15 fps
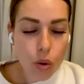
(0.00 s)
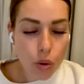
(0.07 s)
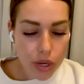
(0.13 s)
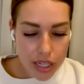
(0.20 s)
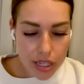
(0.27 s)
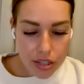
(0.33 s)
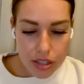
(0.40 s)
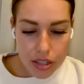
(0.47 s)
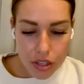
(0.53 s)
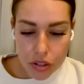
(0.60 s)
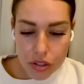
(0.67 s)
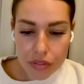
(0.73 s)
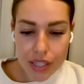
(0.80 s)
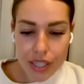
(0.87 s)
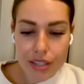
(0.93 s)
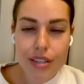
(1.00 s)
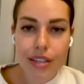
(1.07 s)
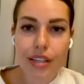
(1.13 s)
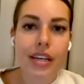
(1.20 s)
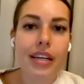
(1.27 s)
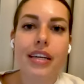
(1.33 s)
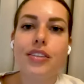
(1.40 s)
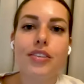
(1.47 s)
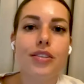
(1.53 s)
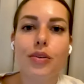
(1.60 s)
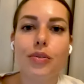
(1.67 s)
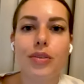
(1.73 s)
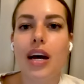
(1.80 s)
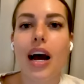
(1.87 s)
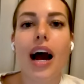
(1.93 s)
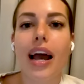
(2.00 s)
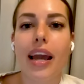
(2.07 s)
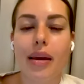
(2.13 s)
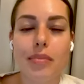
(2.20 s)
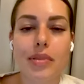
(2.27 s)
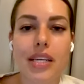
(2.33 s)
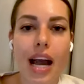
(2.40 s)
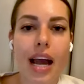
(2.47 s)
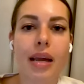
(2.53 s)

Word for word: According to the universe, there is no time.